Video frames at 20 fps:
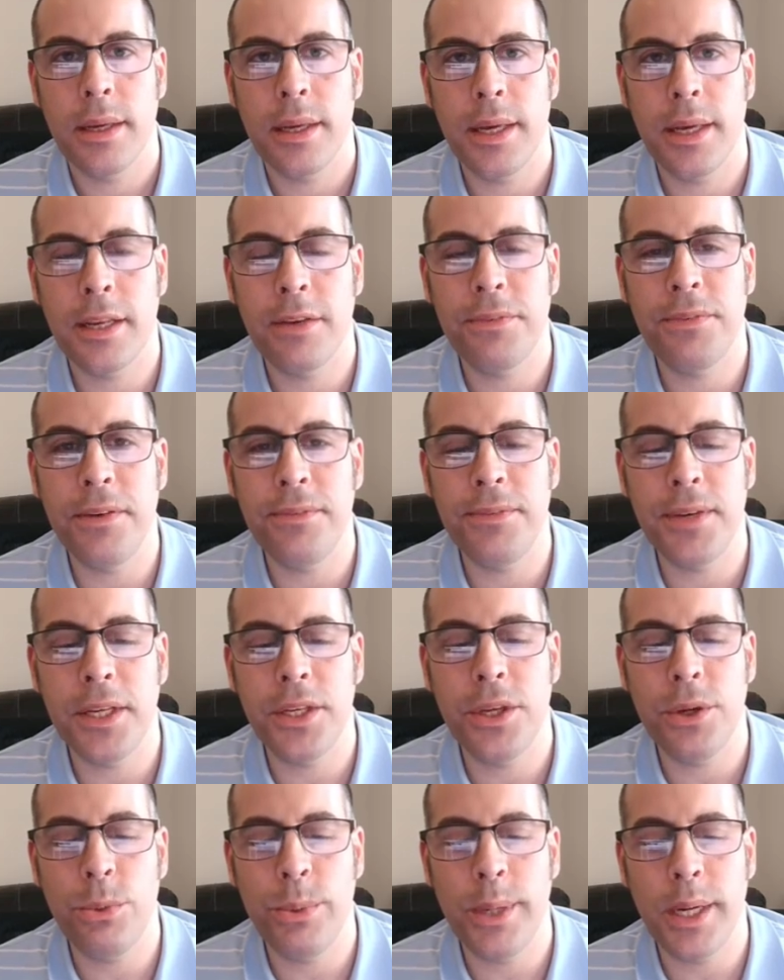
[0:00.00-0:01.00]
its
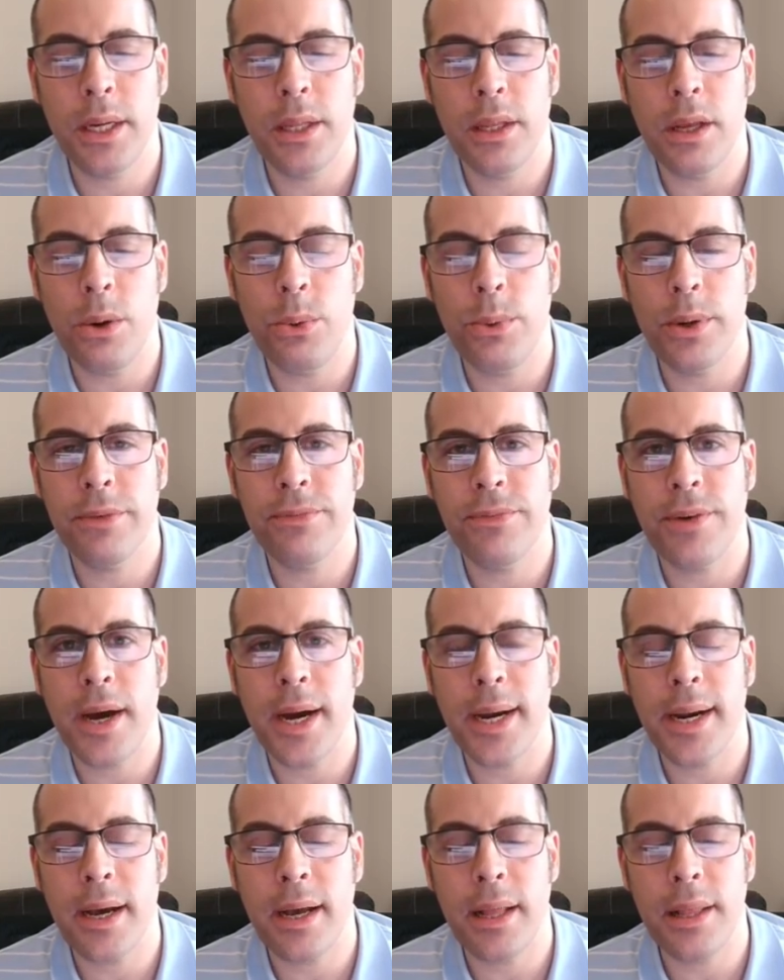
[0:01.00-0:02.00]
52 week low was
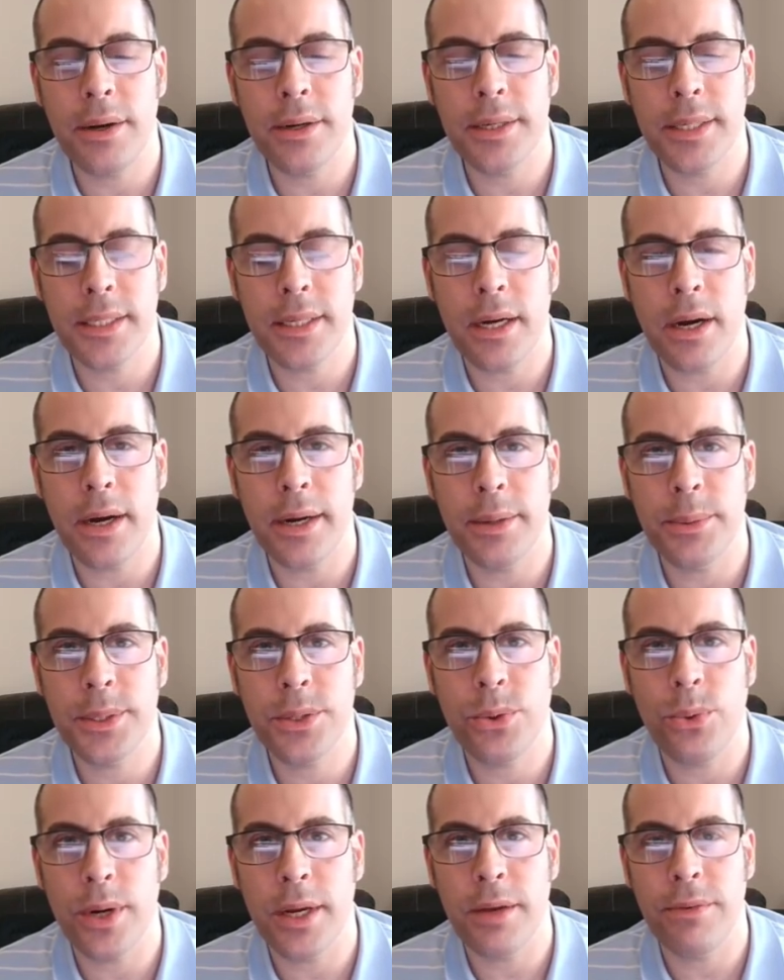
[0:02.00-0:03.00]
$5 its high was
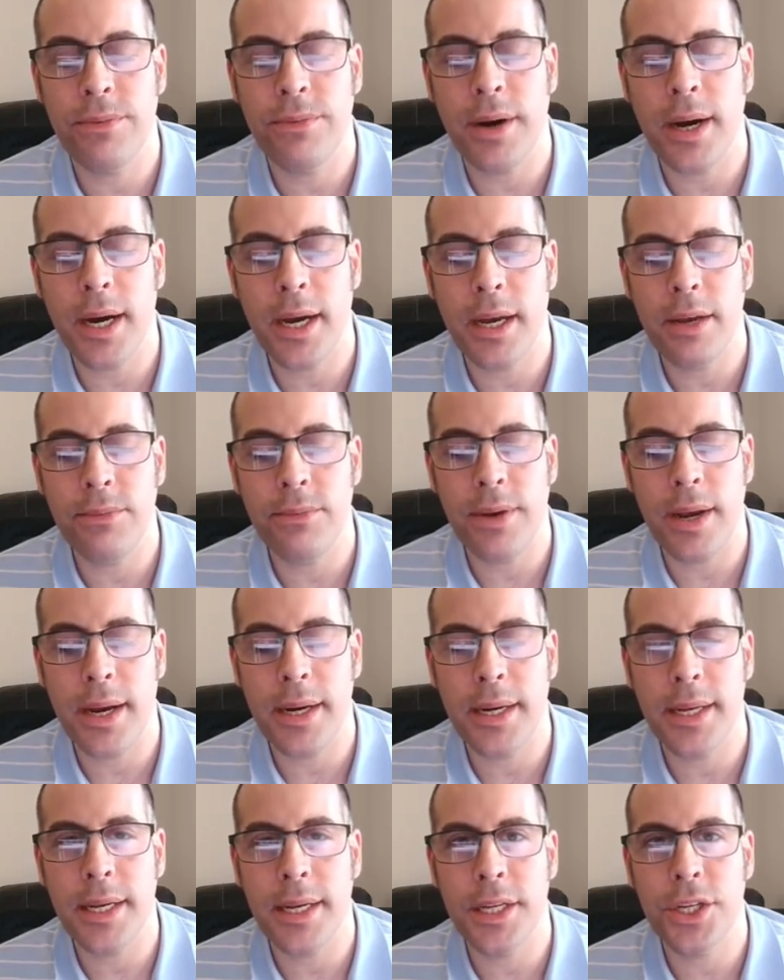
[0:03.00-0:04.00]
25
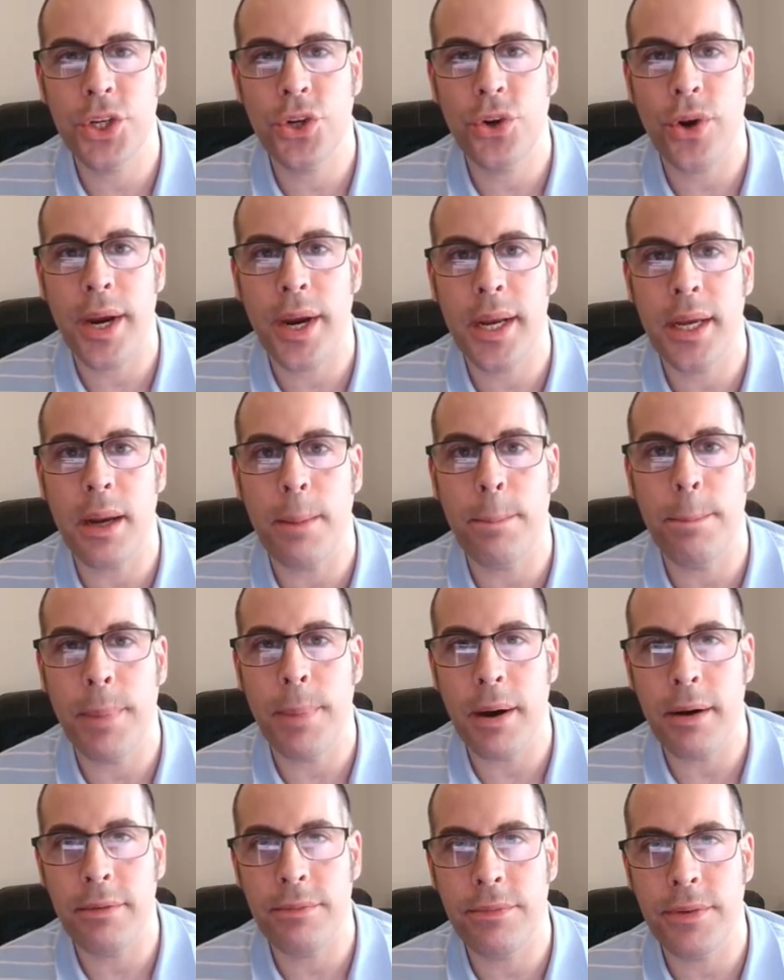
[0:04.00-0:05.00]
and it is trading
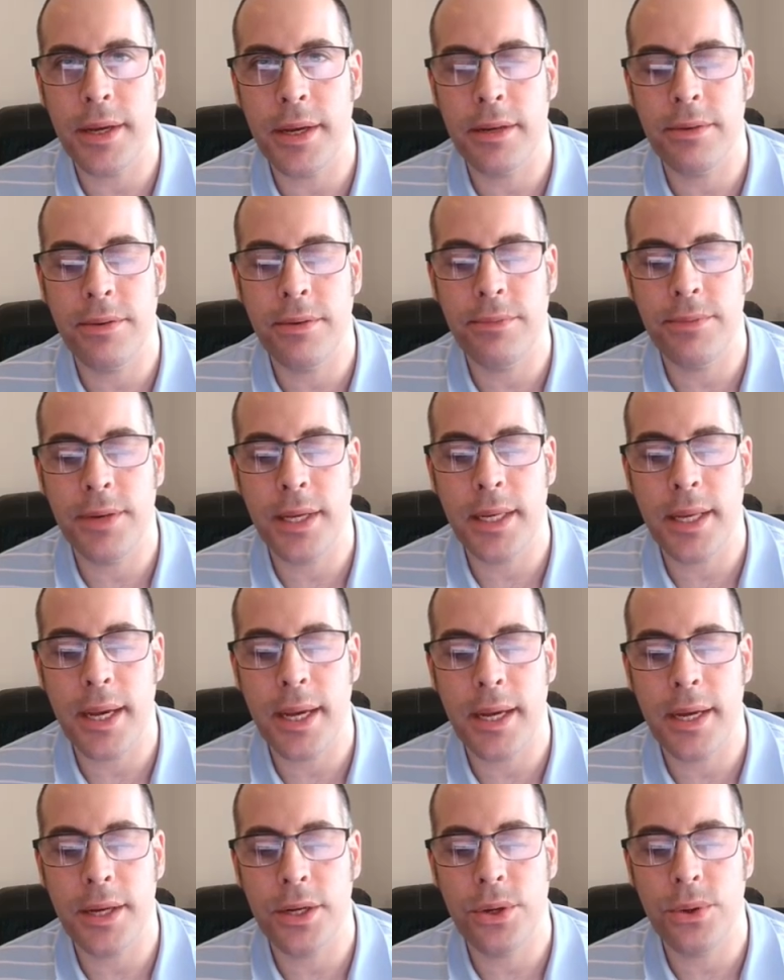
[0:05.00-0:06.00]
above its 50
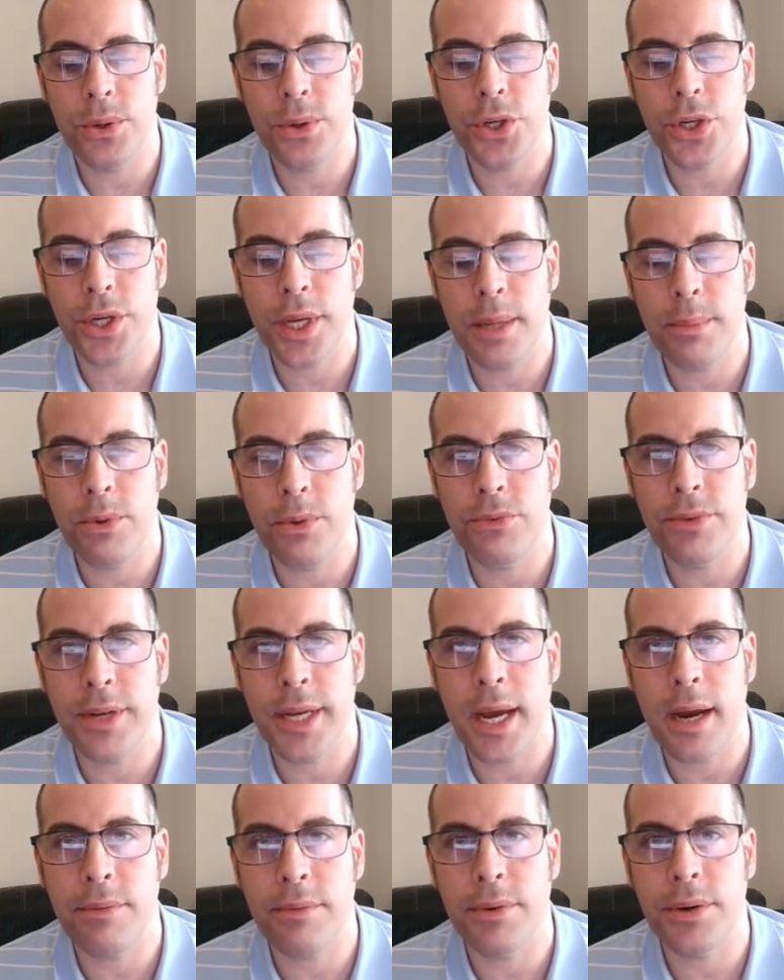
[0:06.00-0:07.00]
day and 200 day moving
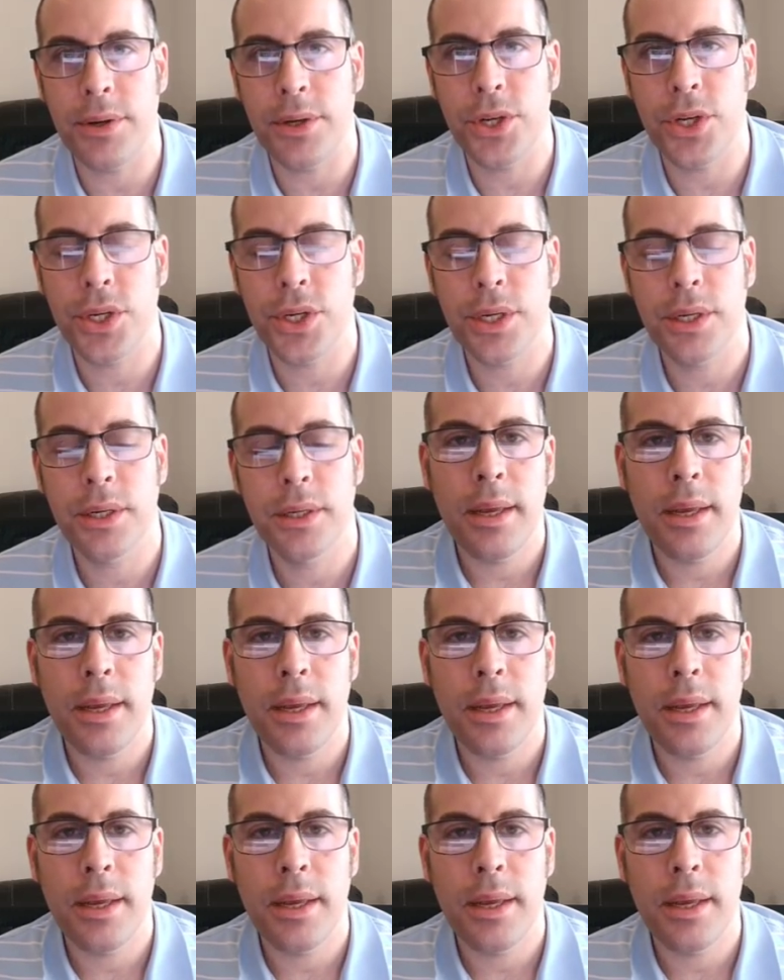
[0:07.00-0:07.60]
average